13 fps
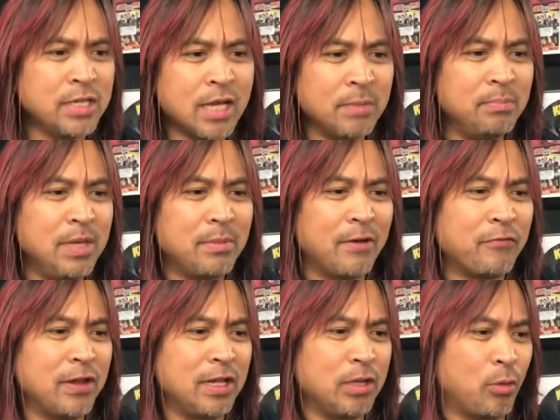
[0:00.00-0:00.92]
me and my
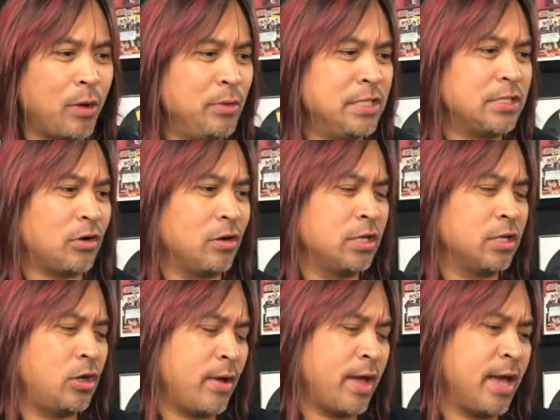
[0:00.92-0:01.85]
friend Leroy, we started to
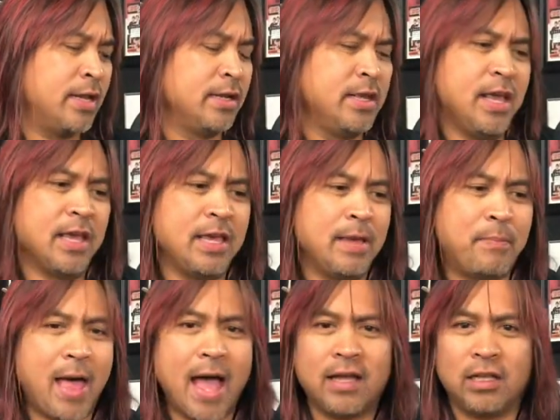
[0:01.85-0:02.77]
go ahead and get
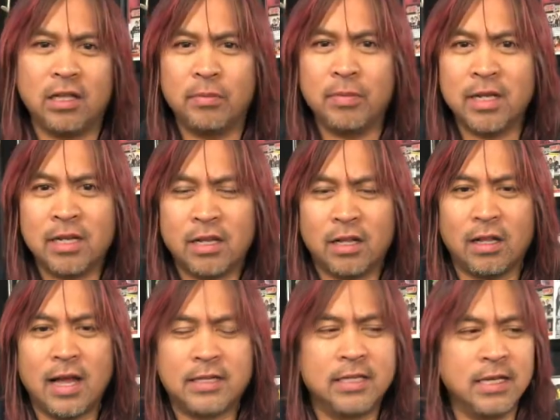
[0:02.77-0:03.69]
back a little bit into
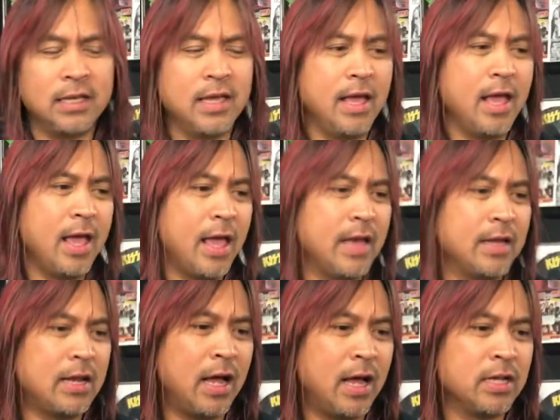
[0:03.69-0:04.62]
collecting.
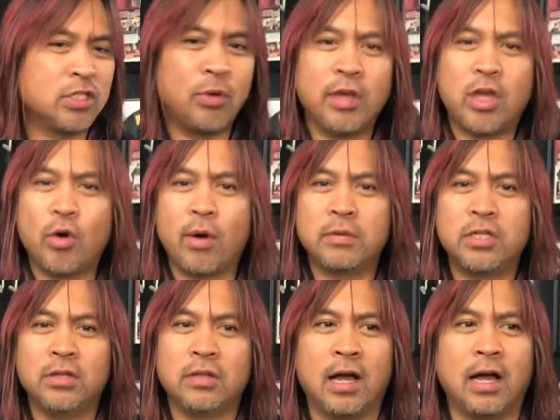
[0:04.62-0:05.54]
And so we go up
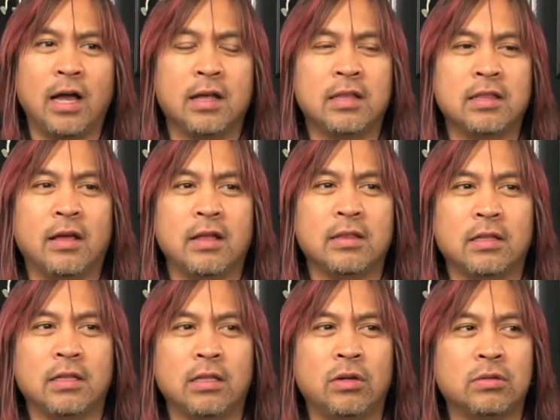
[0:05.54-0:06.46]
to the
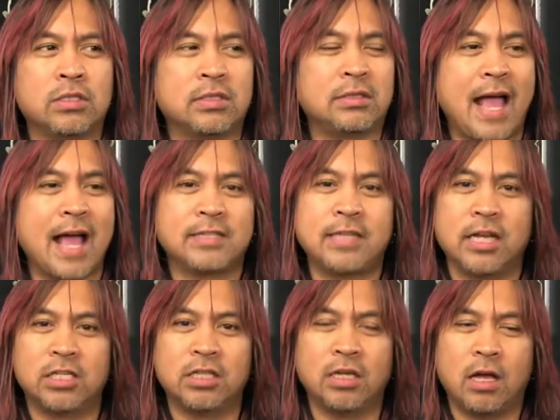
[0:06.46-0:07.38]
little gas
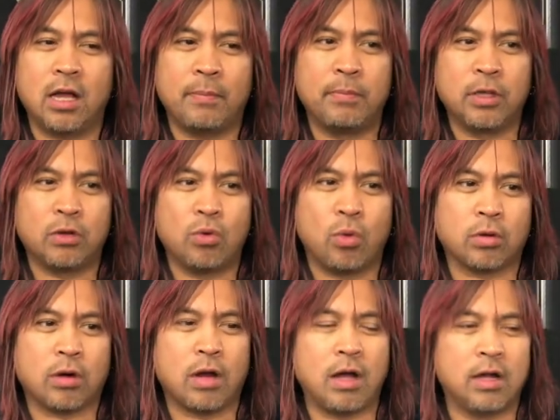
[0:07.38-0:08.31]
station up in the
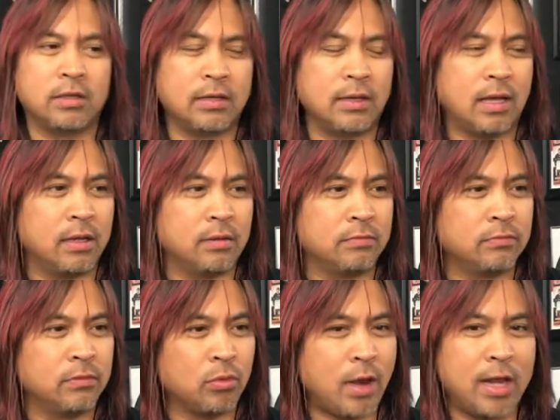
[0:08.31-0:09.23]
corner on
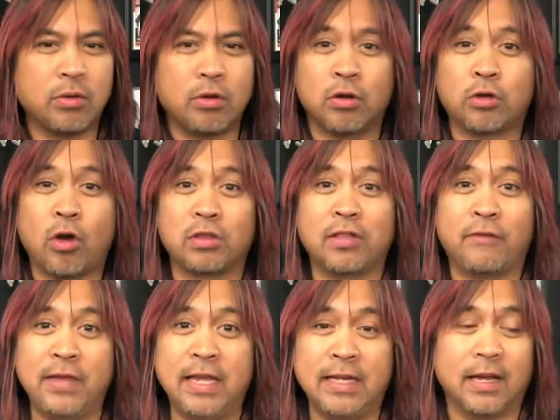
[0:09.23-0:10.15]
Riley Road called the
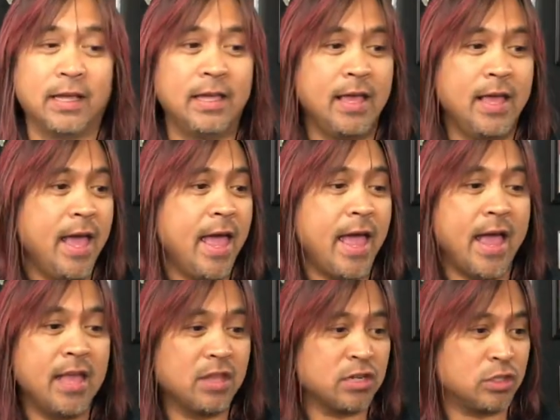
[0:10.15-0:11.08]
Fina,
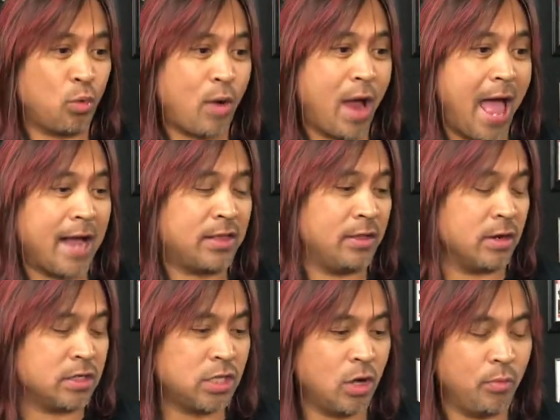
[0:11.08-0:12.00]
and there's a rack there.
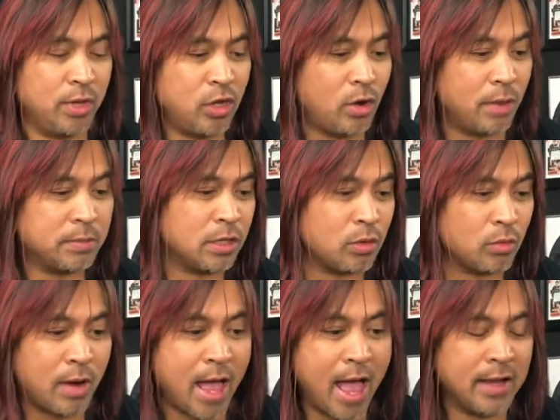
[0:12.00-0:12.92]
So we go up to the
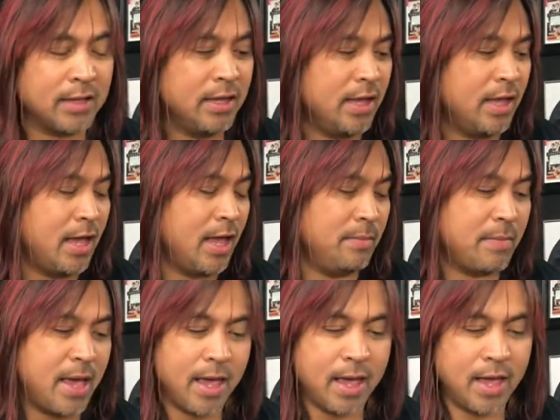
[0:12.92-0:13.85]
rack, and
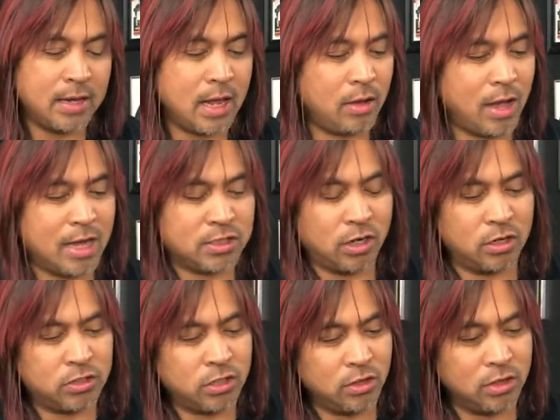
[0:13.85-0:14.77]
man, I start
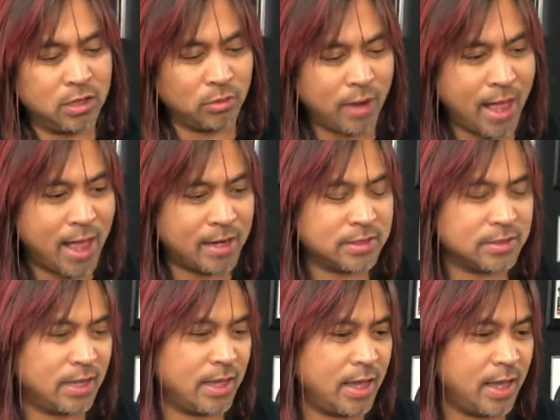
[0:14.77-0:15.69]
turning the racks,
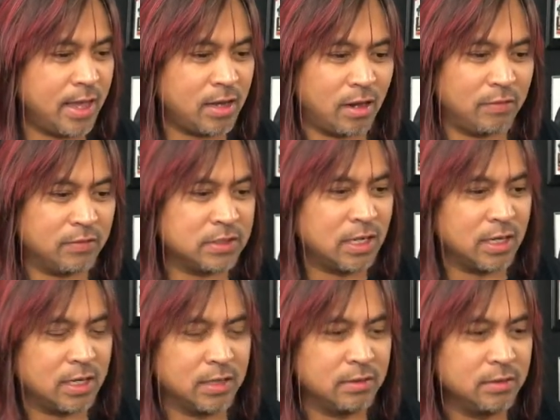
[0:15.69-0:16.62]
and all of a
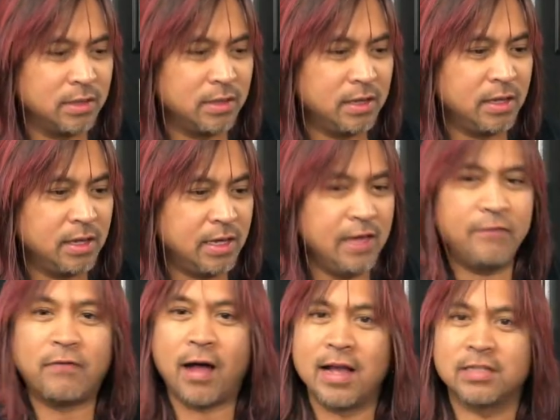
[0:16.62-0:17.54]
sudden, he
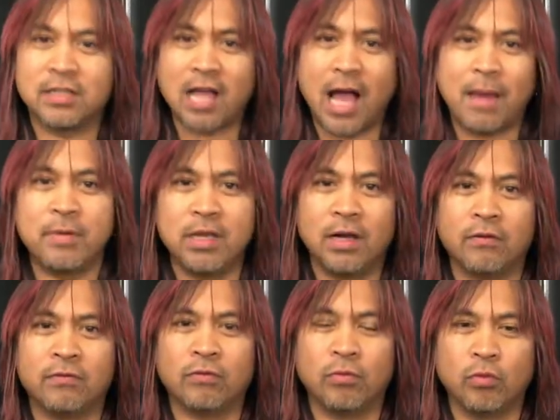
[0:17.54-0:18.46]
finds a copy
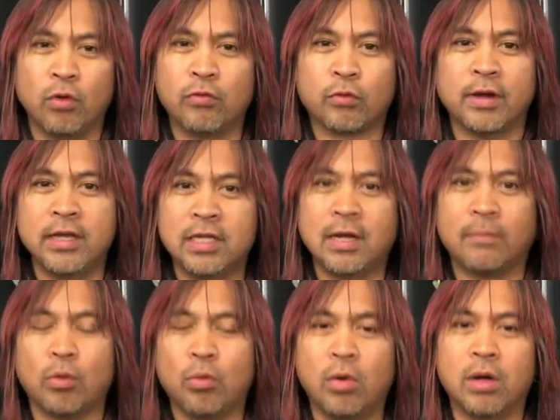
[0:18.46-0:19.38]
of Wolverine
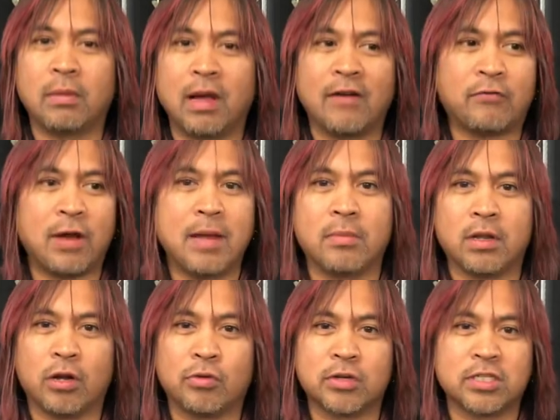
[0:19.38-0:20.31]
number 1 by Frank Miller
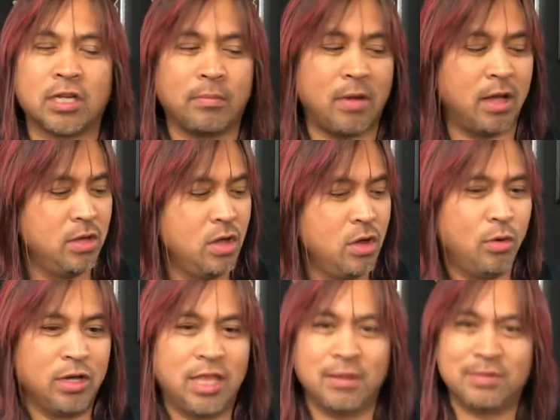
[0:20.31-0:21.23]
and Chris Claremont,
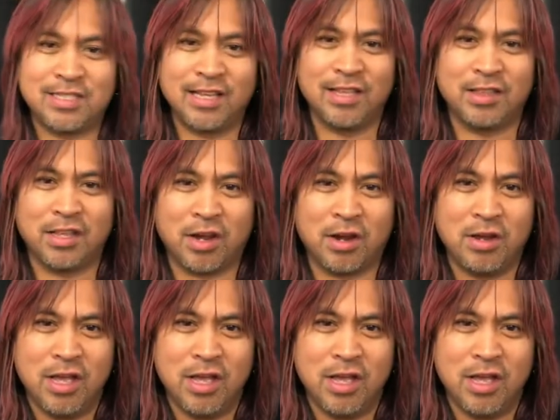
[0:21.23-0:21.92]
with him sitting there